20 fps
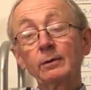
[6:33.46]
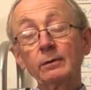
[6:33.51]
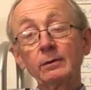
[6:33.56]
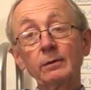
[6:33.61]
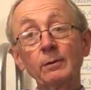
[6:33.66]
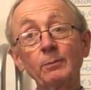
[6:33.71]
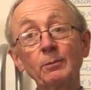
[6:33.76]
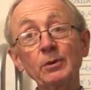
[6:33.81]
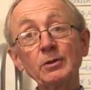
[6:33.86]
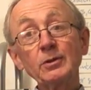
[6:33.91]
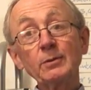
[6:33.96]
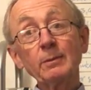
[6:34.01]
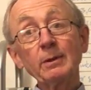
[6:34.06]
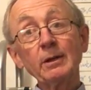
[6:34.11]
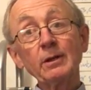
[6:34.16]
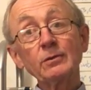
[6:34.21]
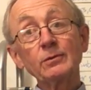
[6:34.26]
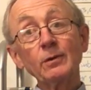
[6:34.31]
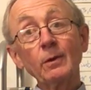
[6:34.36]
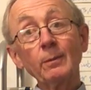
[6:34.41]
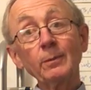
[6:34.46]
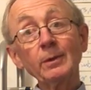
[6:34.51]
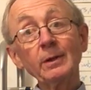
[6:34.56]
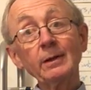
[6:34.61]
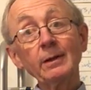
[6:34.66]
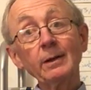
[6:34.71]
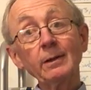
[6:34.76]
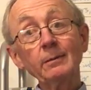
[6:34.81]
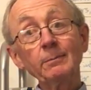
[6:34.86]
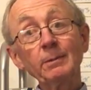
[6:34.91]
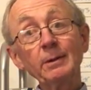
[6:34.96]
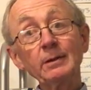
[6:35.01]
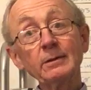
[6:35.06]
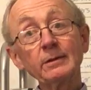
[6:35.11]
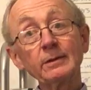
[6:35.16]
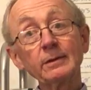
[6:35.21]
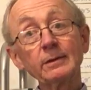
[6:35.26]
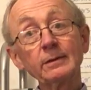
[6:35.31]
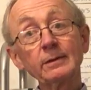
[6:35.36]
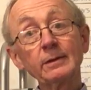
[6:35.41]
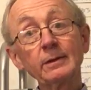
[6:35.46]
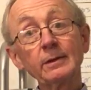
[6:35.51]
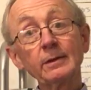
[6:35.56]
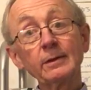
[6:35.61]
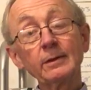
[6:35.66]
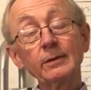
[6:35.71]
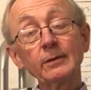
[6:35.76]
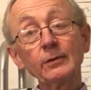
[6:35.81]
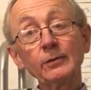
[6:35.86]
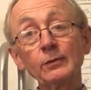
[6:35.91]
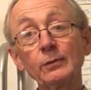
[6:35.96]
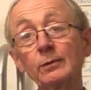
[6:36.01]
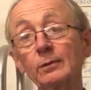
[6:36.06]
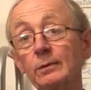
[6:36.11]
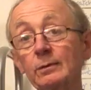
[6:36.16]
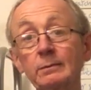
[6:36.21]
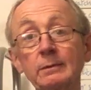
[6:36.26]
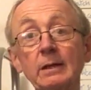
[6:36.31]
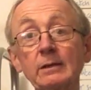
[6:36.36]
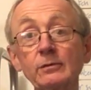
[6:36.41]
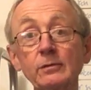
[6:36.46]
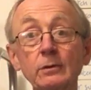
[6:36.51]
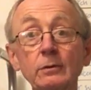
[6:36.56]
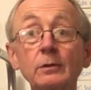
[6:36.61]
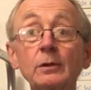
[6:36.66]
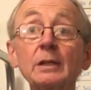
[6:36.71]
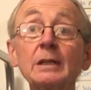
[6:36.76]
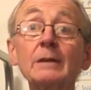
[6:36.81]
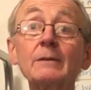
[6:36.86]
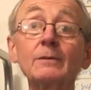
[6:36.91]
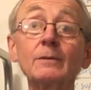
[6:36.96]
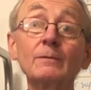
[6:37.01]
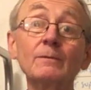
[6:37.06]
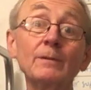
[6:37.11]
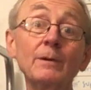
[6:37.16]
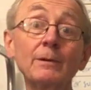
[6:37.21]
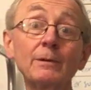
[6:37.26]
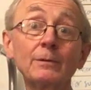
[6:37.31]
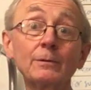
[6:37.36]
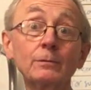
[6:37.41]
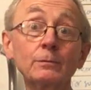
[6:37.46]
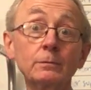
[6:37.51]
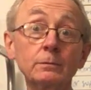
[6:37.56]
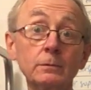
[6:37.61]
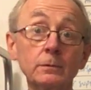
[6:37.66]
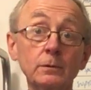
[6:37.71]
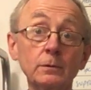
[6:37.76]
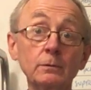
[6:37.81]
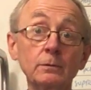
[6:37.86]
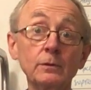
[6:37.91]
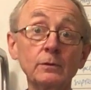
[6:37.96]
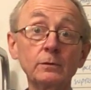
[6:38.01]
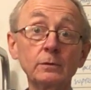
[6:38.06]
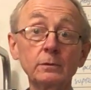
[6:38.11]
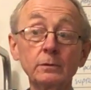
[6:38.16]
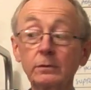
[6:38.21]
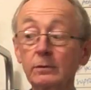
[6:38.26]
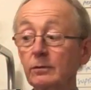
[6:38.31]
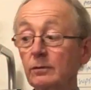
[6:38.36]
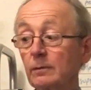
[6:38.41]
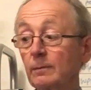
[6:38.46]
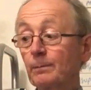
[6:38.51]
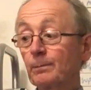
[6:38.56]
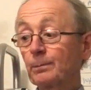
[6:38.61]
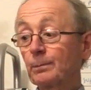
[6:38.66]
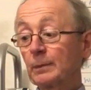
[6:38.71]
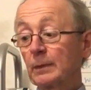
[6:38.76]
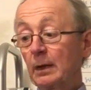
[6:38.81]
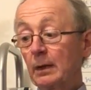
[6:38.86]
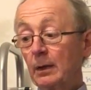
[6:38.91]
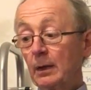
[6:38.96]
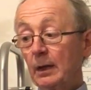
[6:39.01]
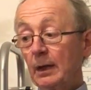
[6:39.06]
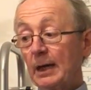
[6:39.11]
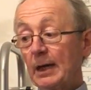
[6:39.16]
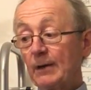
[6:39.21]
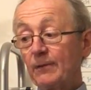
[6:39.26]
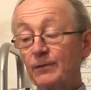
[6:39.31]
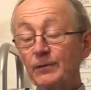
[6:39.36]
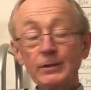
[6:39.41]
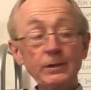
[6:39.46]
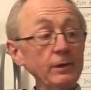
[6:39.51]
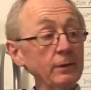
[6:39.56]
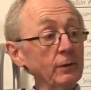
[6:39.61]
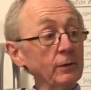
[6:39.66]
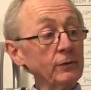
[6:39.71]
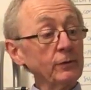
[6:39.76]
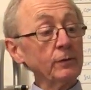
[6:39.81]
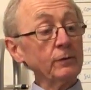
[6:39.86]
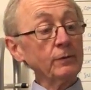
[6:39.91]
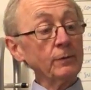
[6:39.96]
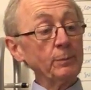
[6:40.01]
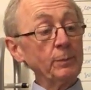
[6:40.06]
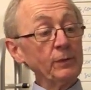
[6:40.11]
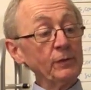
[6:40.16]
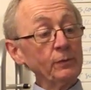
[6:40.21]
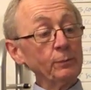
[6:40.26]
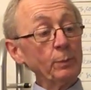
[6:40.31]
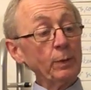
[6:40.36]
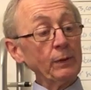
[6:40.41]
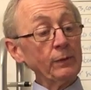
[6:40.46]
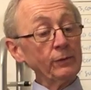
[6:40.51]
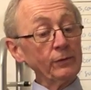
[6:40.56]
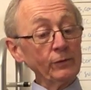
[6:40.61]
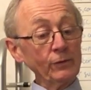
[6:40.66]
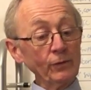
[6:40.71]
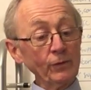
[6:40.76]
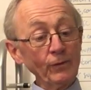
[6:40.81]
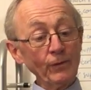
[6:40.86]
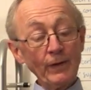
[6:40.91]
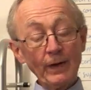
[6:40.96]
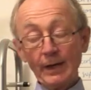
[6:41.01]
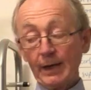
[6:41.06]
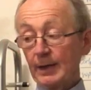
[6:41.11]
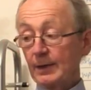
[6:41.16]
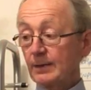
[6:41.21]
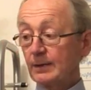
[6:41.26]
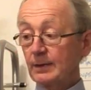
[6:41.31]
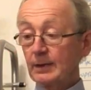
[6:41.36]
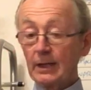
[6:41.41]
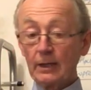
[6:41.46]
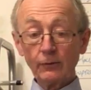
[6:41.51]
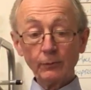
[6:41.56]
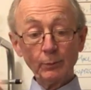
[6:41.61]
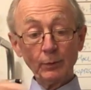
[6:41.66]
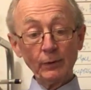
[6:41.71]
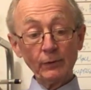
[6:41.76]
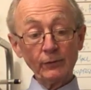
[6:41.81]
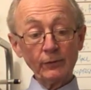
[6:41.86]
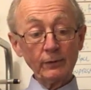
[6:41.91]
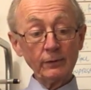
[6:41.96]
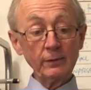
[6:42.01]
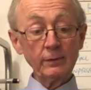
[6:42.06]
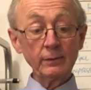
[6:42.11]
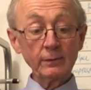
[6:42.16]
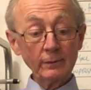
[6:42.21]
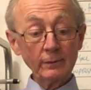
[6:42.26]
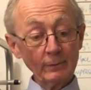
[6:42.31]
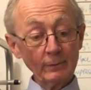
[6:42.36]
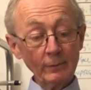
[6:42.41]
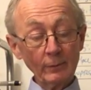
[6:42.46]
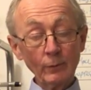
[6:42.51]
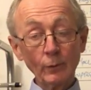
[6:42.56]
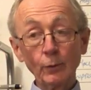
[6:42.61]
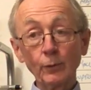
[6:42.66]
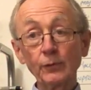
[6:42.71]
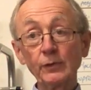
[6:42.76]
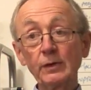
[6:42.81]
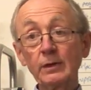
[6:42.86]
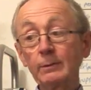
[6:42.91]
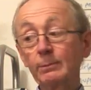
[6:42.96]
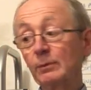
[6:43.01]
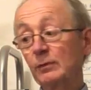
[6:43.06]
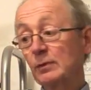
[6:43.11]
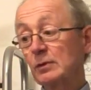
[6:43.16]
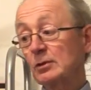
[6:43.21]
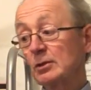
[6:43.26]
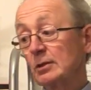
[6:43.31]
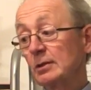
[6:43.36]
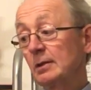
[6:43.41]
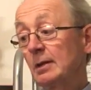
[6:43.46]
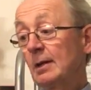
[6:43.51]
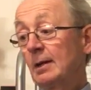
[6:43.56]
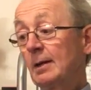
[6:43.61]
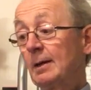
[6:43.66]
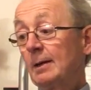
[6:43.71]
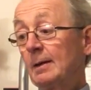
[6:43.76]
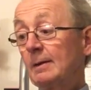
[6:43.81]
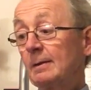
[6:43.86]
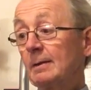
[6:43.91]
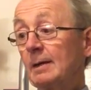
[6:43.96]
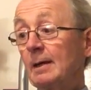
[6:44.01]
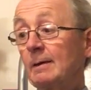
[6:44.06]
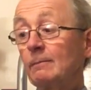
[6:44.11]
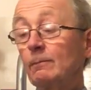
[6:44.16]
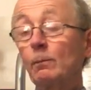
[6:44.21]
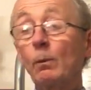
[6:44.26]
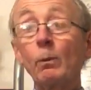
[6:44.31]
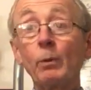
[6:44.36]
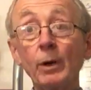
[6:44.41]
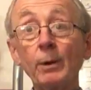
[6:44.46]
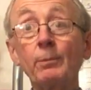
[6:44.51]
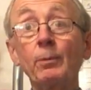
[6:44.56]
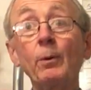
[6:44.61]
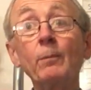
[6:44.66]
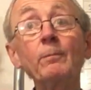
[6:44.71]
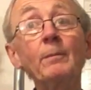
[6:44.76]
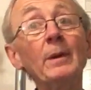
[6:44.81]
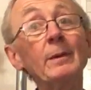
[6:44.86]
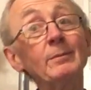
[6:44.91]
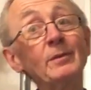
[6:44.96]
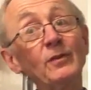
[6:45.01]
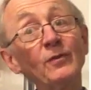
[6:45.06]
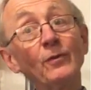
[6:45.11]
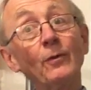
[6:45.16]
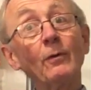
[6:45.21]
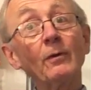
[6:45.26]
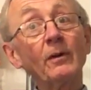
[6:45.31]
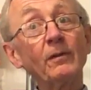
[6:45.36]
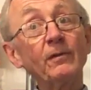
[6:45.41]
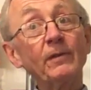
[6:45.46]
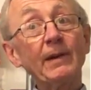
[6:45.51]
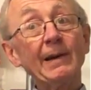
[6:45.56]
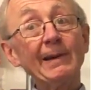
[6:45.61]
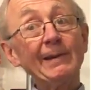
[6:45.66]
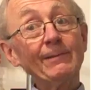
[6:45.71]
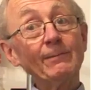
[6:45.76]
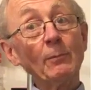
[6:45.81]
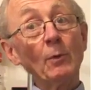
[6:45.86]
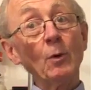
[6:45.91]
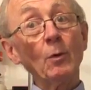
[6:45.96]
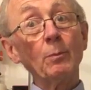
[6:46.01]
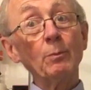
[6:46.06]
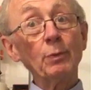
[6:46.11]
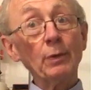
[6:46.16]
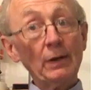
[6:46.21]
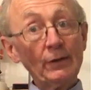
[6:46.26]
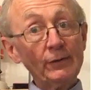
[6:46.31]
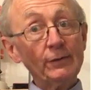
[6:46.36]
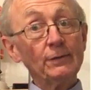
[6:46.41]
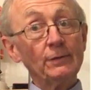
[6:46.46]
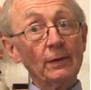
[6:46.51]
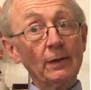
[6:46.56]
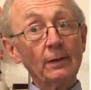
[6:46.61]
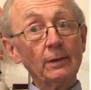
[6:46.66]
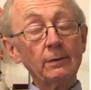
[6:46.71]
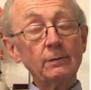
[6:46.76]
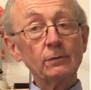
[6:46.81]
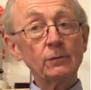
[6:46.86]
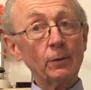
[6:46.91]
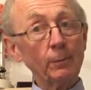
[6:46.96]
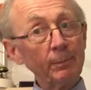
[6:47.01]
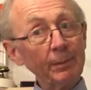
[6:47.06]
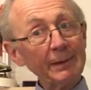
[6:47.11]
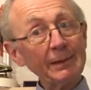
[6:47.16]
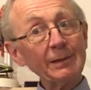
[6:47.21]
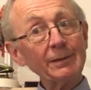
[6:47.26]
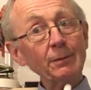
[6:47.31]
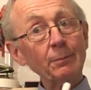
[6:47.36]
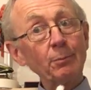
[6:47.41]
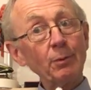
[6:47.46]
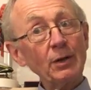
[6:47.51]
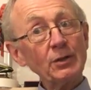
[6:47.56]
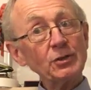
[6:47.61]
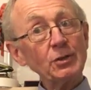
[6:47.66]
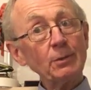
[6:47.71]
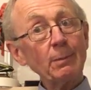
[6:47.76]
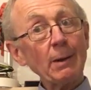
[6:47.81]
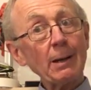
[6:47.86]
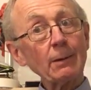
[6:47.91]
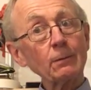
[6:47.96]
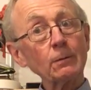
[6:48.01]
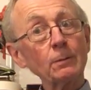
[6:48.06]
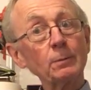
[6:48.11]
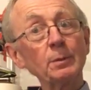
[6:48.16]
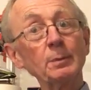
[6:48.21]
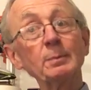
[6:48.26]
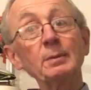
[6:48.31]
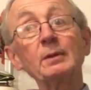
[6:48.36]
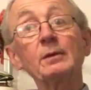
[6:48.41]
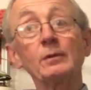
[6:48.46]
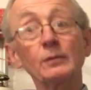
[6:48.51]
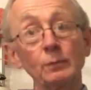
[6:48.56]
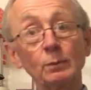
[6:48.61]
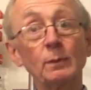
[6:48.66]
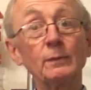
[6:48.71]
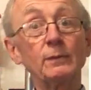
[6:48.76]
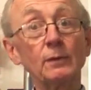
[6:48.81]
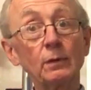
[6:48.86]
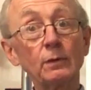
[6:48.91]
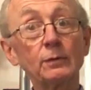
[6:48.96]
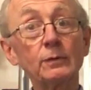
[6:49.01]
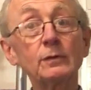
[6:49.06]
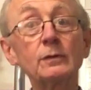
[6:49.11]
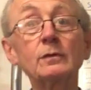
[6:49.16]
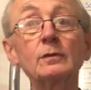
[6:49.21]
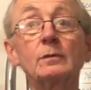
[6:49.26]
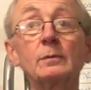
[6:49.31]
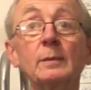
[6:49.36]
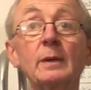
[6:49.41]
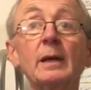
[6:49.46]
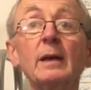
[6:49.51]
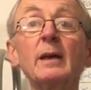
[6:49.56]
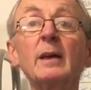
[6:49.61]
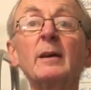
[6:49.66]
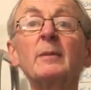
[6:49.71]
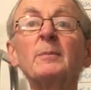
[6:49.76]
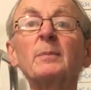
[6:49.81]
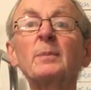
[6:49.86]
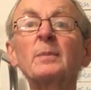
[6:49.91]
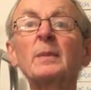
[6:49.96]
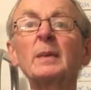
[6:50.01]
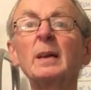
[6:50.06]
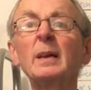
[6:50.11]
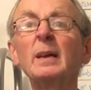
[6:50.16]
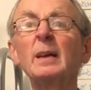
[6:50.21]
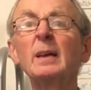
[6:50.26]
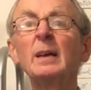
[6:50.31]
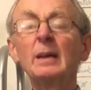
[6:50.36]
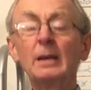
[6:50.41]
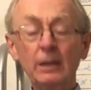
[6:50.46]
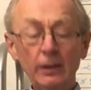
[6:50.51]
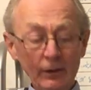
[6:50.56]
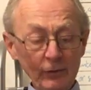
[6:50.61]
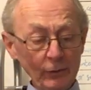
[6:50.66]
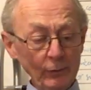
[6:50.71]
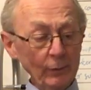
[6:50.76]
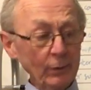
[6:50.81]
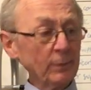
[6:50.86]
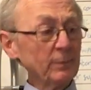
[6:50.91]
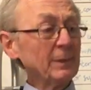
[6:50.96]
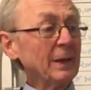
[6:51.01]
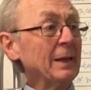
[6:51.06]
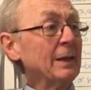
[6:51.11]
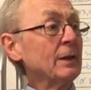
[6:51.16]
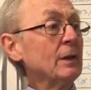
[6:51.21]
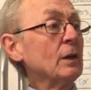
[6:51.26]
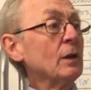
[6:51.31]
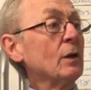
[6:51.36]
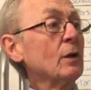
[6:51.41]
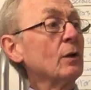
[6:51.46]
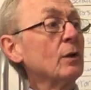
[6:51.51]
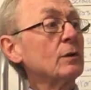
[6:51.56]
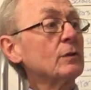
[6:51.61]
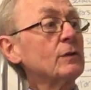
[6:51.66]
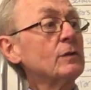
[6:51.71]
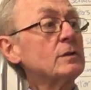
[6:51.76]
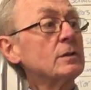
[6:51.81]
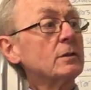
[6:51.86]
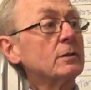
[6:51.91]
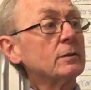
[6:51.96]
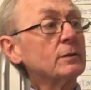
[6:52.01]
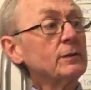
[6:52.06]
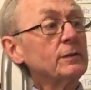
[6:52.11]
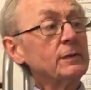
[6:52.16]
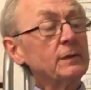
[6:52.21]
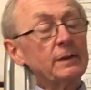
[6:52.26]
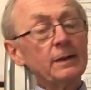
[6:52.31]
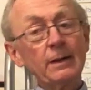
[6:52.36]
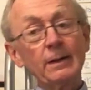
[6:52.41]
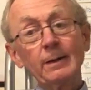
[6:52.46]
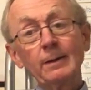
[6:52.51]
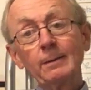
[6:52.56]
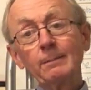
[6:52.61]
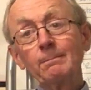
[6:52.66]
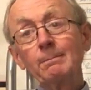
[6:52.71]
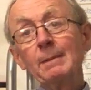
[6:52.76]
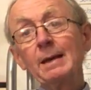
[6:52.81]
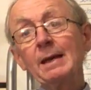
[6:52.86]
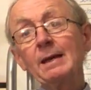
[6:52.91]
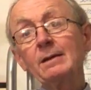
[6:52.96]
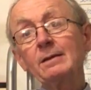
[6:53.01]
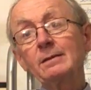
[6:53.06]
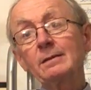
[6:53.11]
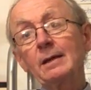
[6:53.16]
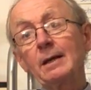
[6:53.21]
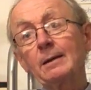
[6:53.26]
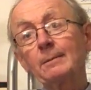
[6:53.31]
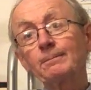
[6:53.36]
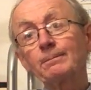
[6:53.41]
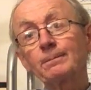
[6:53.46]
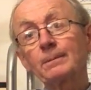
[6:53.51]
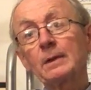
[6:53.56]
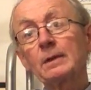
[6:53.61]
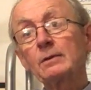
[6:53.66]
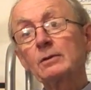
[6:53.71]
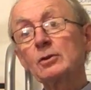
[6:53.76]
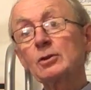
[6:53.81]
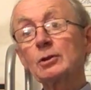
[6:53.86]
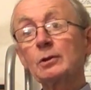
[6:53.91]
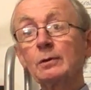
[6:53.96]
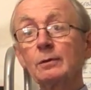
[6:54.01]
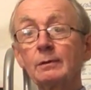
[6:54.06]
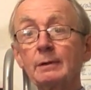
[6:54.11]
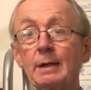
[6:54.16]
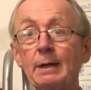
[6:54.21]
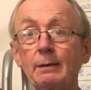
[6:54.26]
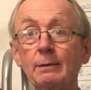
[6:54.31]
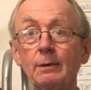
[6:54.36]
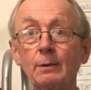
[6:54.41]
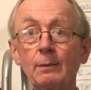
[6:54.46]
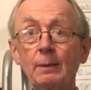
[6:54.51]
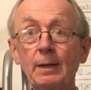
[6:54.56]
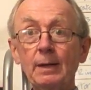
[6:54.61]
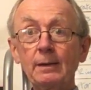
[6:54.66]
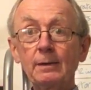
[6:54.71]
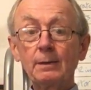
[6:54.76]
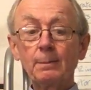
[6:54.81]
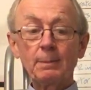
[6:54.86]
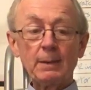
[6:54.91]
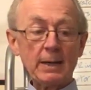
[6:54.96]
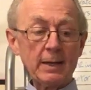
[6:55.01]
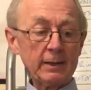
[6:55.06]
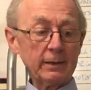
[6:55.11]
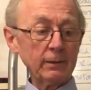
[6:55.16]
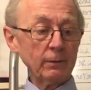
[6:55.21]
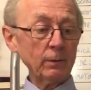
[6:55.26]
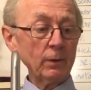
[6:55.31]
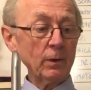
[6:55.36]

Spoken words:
the pressure might have dropped a little bit. So that's not going to give them very good results. After this person's fired, the next person goes into position, then we'll want to put maybe 4 or 5 more presses in to build the pressure back up, because we've lost some air. So lots to consider. Main thing, children out of the way at the back.